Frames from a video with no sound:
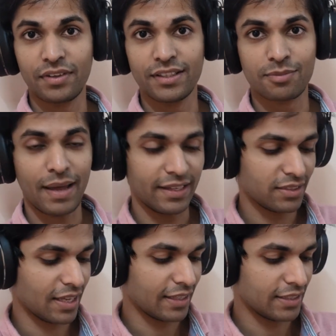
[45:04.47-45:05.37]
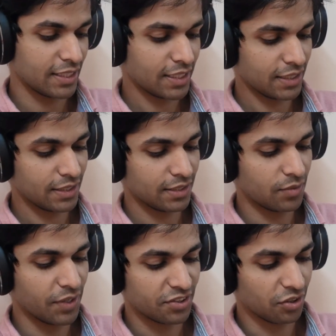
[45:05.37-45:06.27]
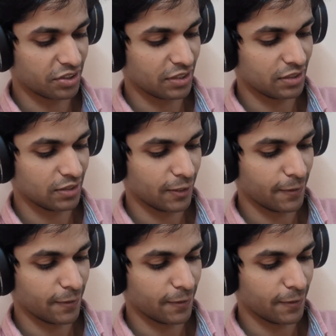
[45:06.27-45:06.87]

in space and resources.